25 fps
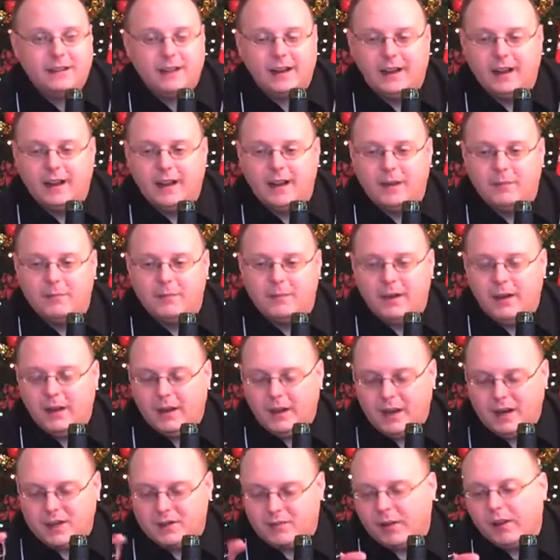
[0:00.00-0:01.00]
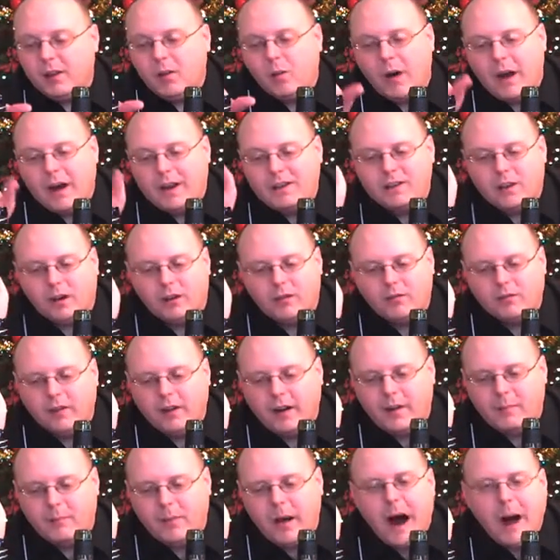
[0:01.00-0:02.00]
Um, Israeli wines aren't
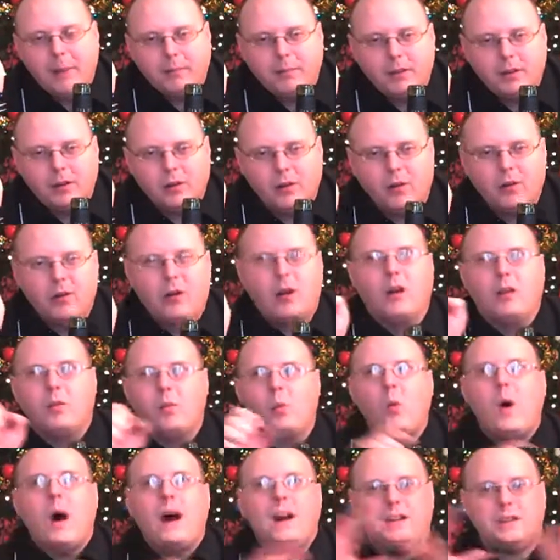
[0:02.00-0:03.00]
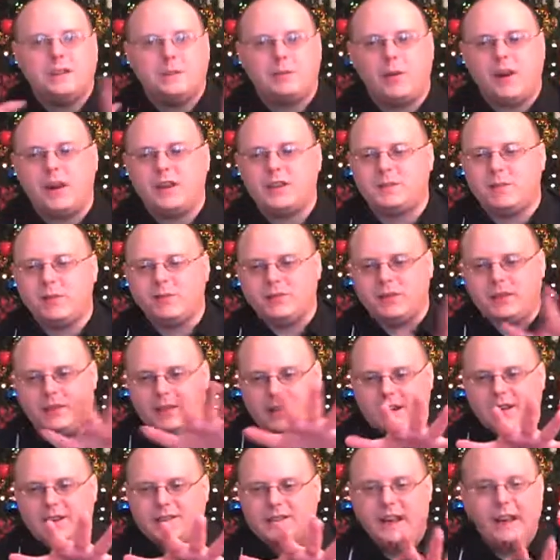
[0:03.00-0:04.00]
very popular or aren't widespread, especially
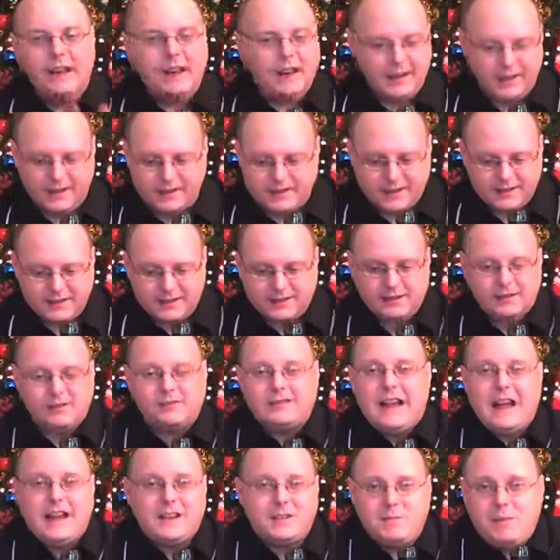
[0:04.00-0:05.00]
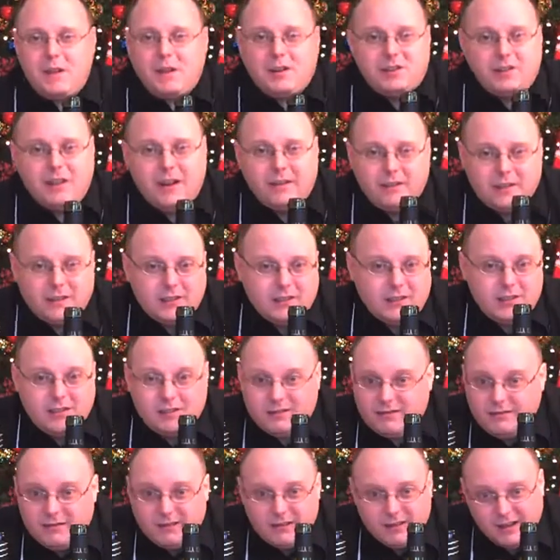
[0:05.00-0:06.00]
these. This isn't your dad's Manischewitz.
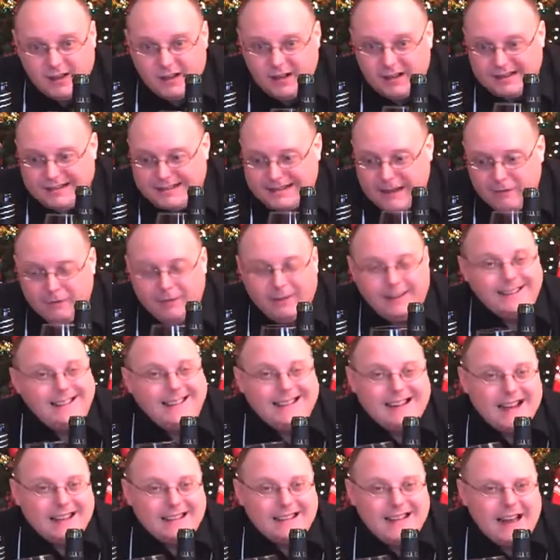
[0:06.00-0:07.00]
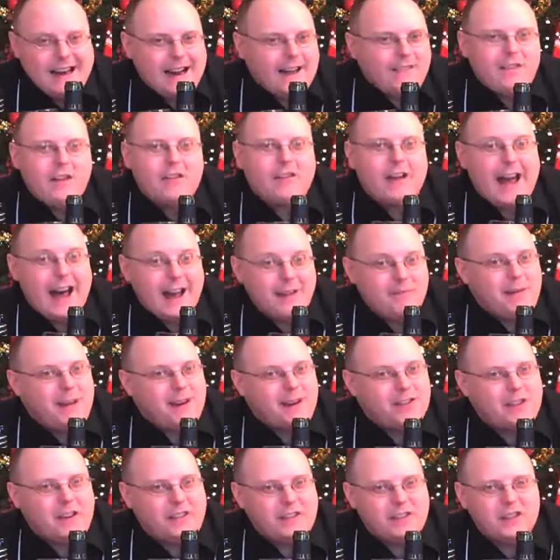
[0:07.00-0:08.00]
Definitely not that. I've never had
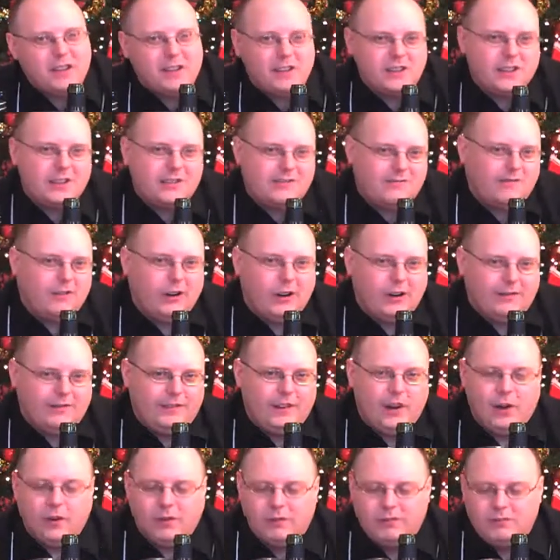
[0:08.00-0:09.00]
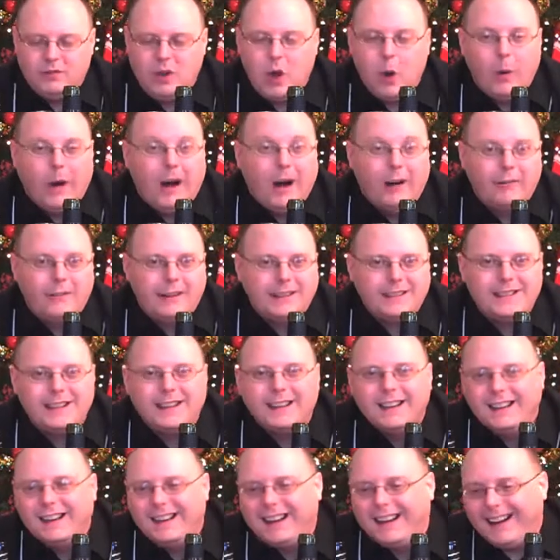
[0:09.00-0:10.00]
Manischewitz. I just you know know of it.
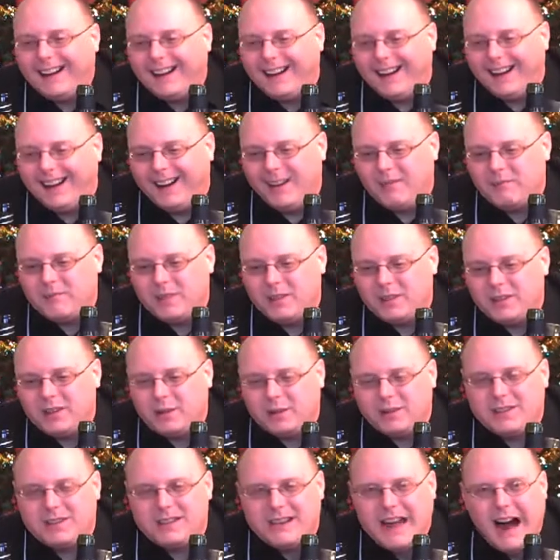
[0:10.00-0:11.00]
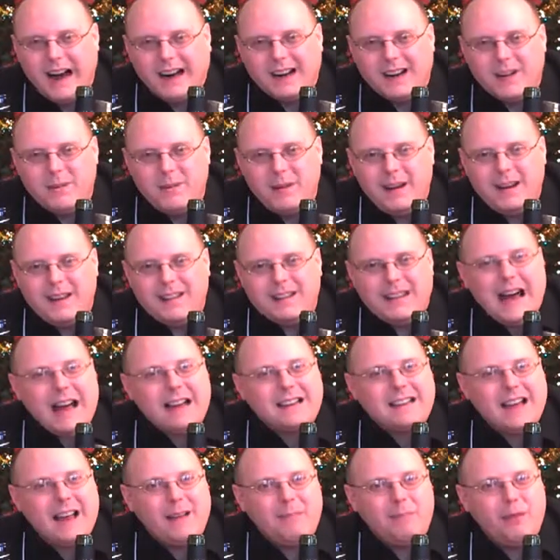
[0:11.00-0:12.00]
Um, so it's not going to be
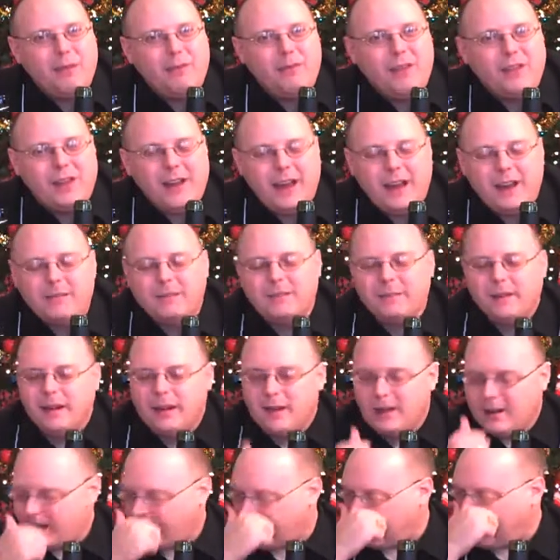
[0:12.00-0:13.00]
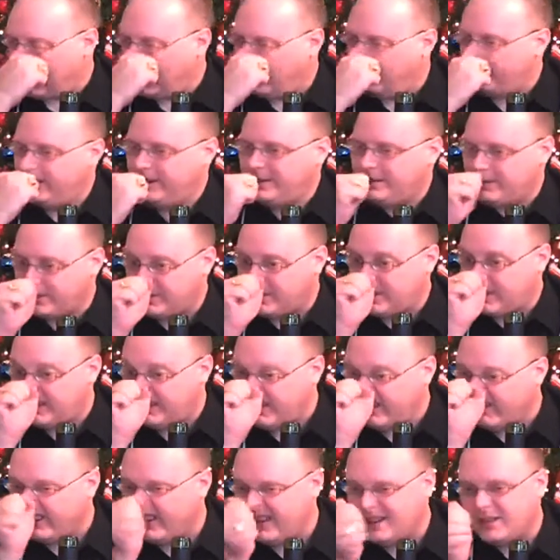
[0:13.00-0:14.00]
that type of thing. Uh, these are
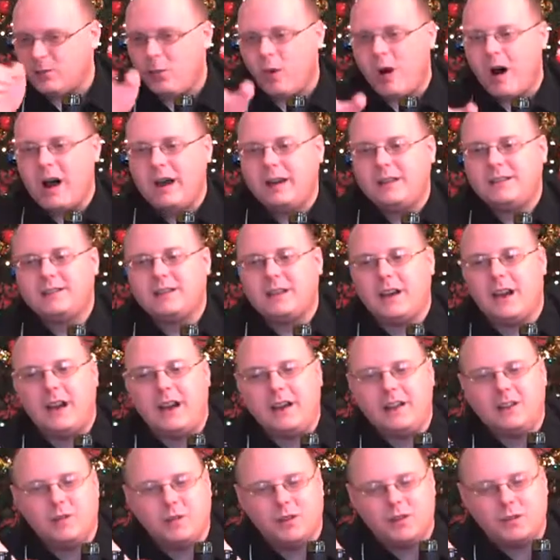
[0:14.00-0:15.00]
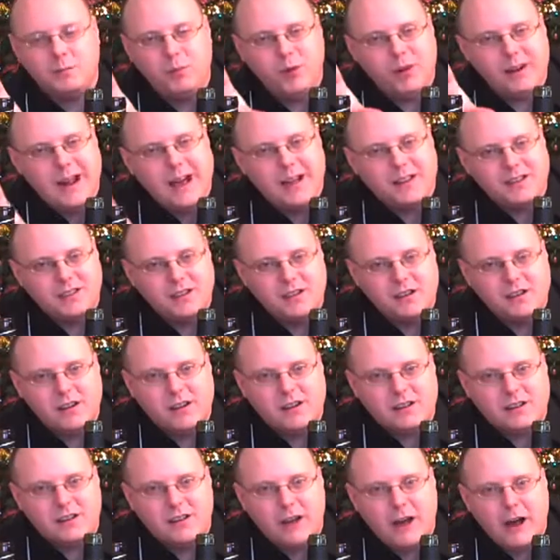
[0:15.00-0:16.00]
serious wines. Uh, Israel's putting out
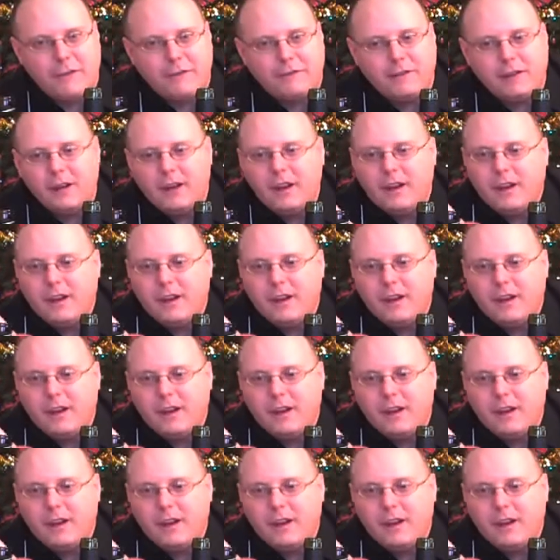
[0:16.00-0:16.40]
serious stuff.